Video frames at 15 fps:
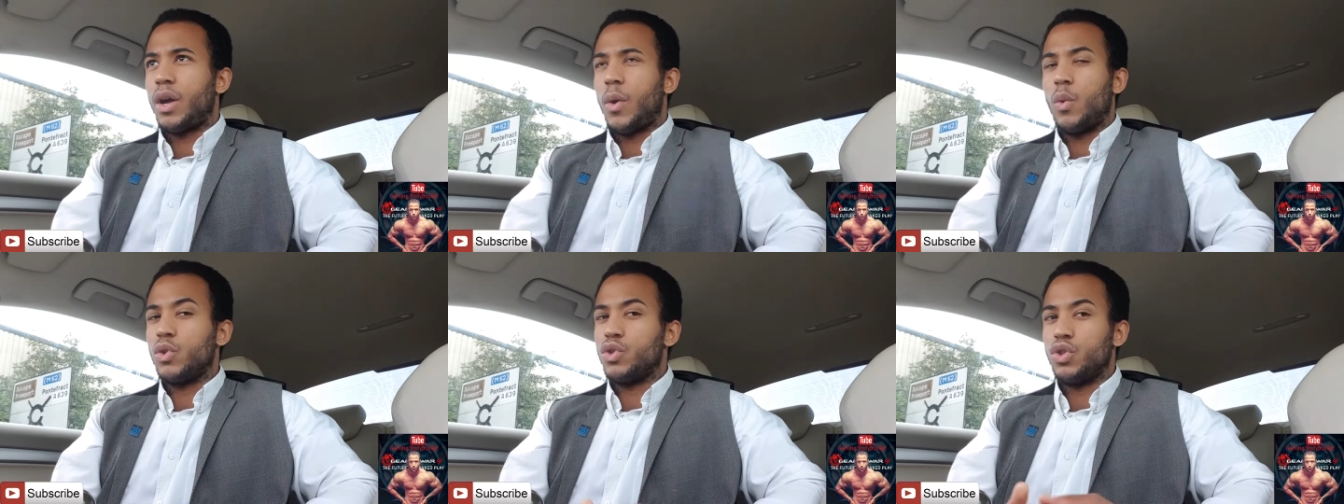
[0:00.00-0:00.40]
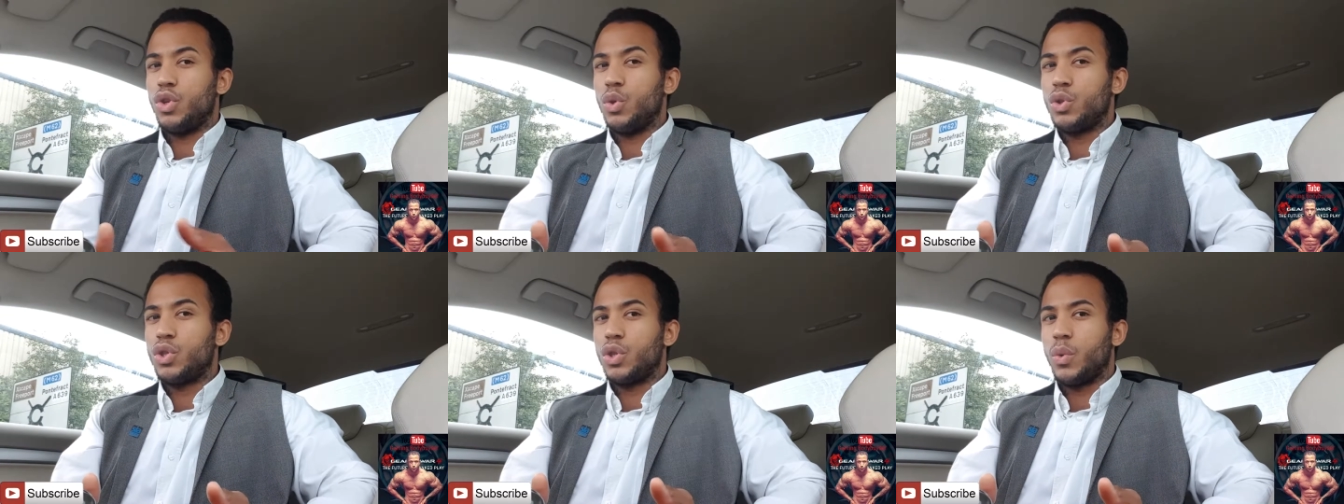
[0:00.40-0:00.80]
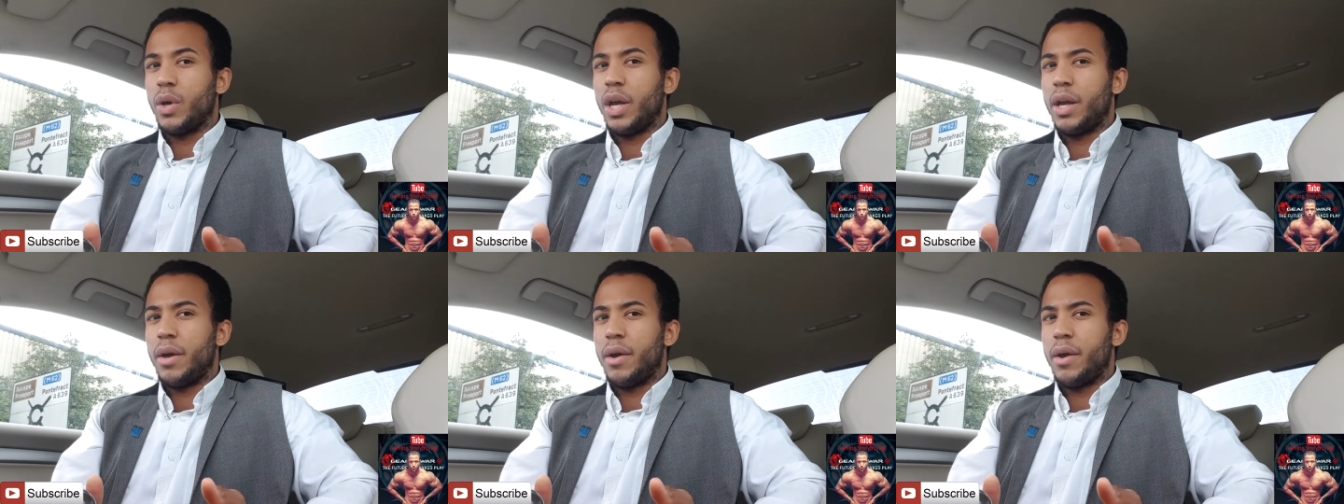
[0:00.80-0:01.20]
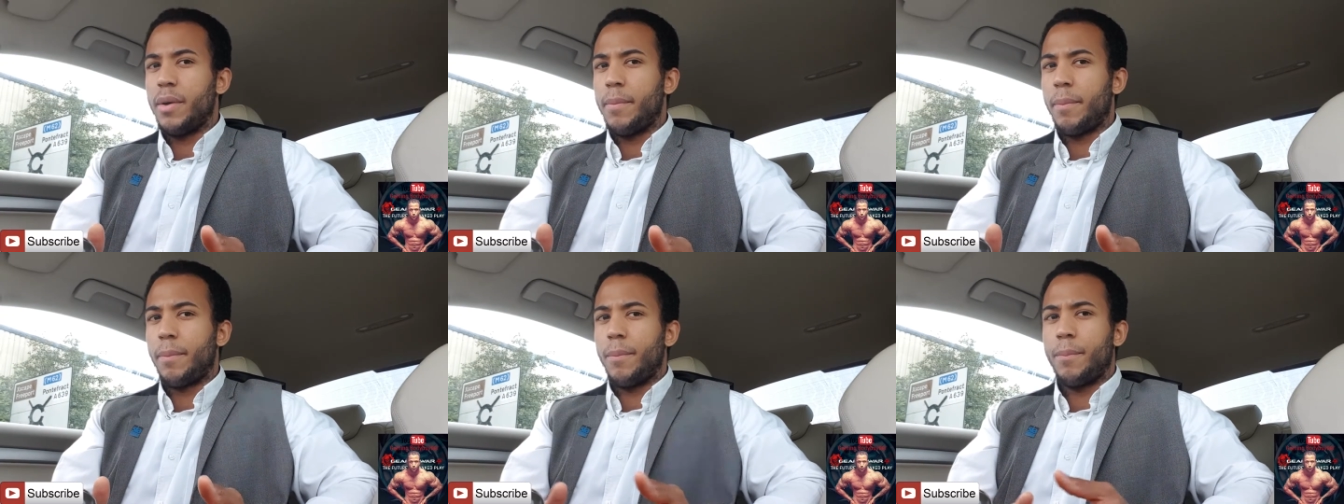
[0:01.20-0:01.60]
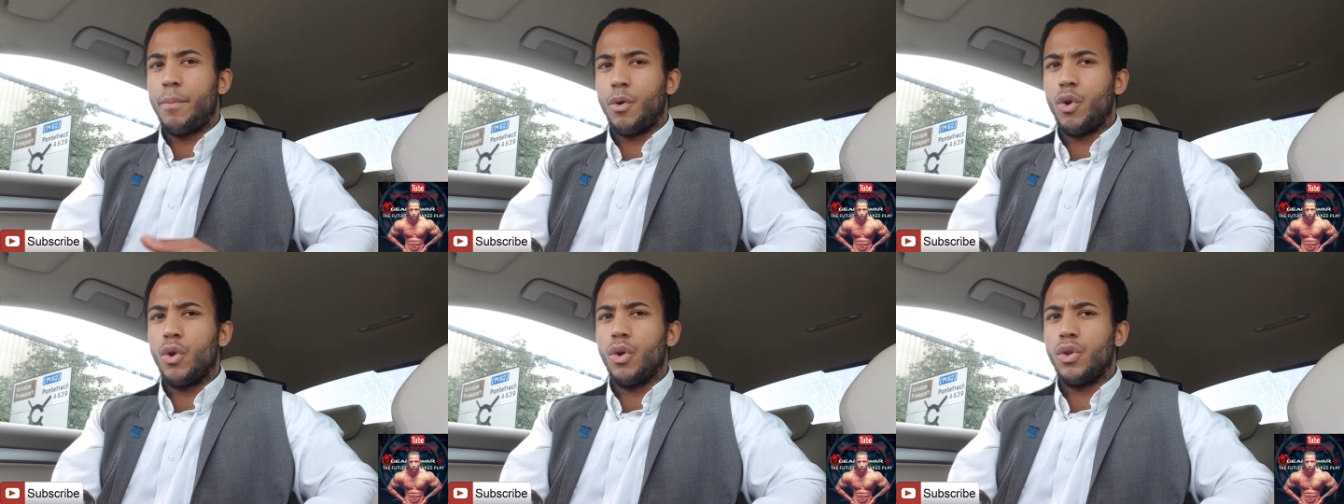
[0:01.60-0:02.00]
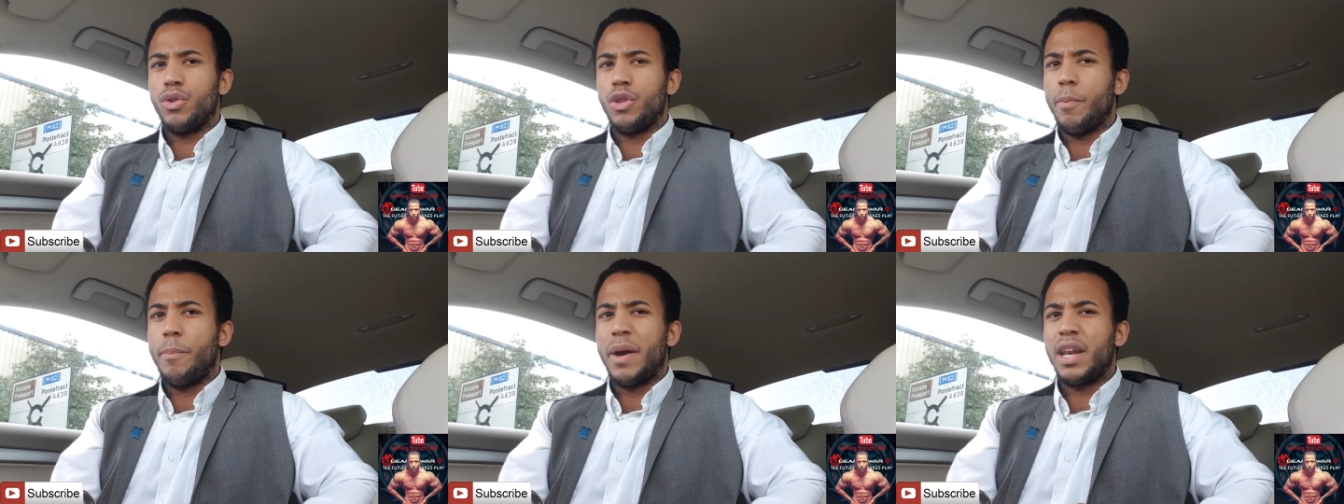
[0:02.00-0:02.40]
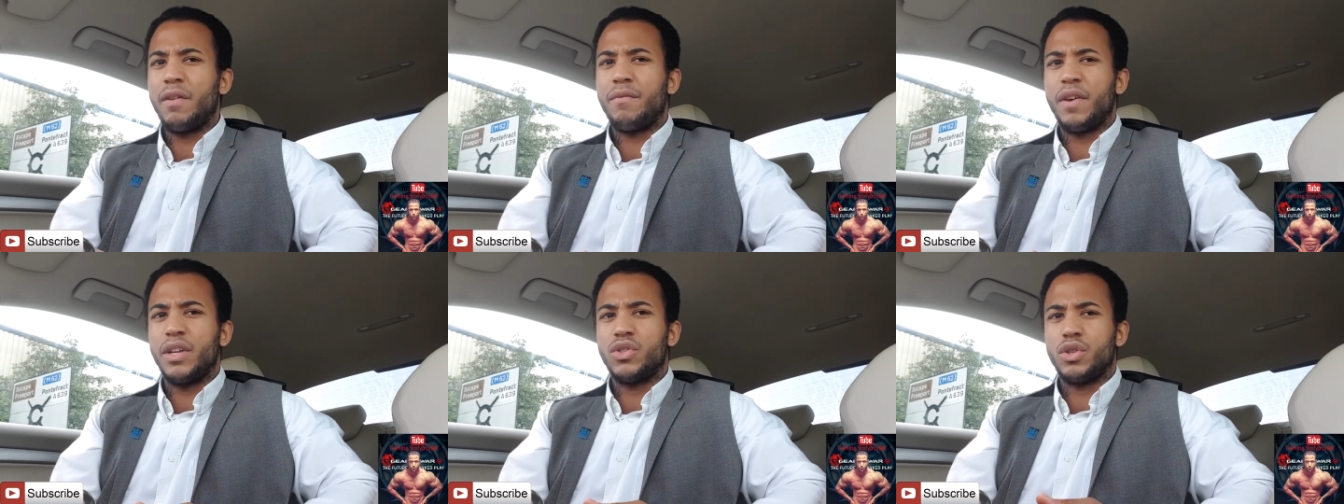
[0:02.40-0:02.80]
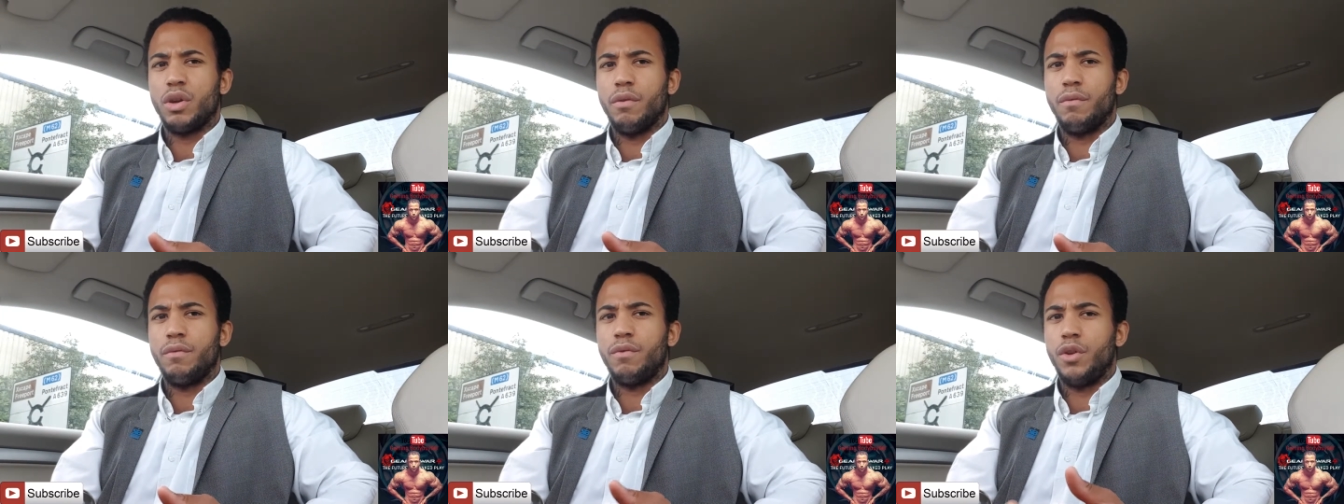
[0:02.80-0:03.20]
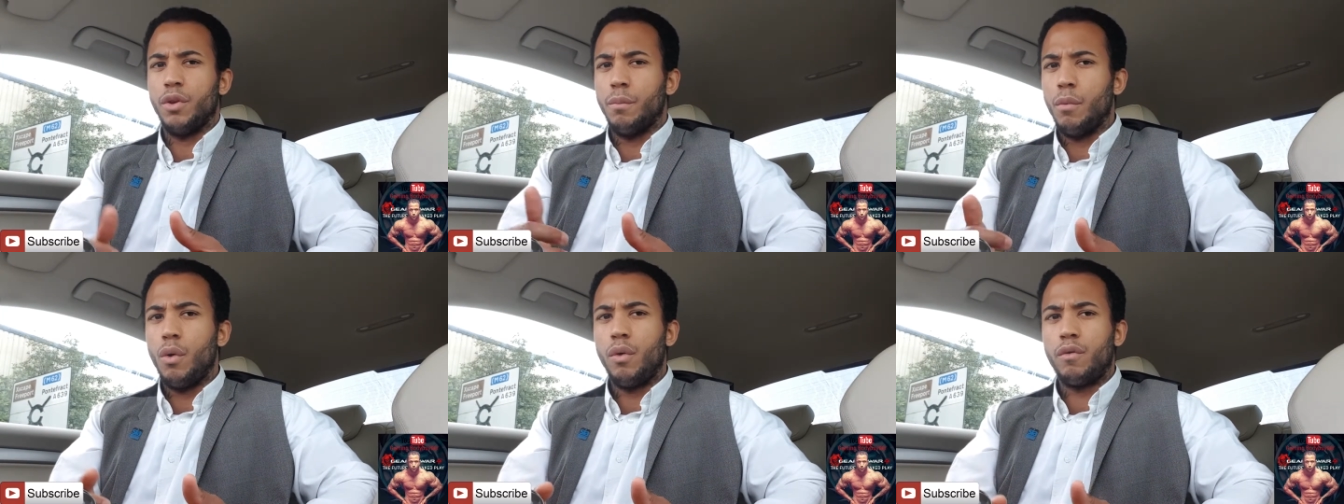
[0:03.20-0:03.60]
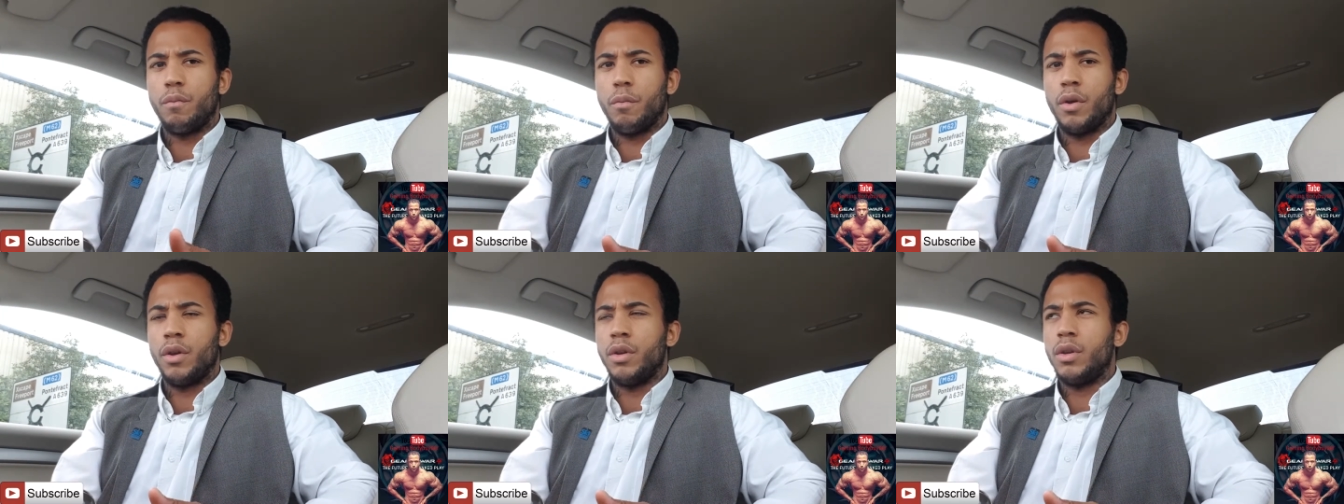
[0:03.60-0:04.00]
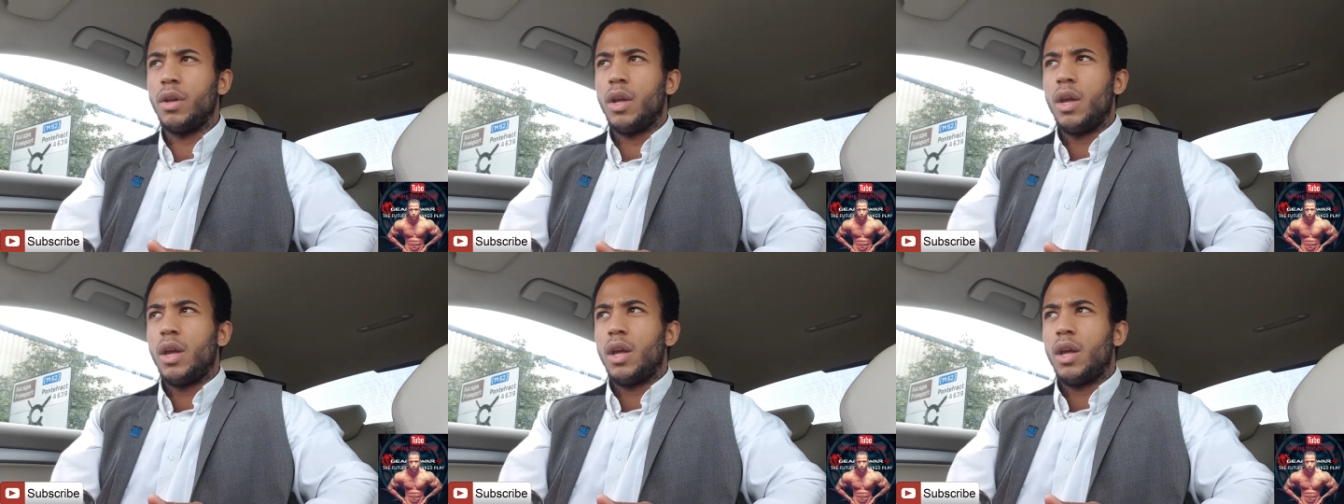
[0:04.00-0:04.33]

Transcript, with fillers: I wasn't used to it. But the benefits of your movement,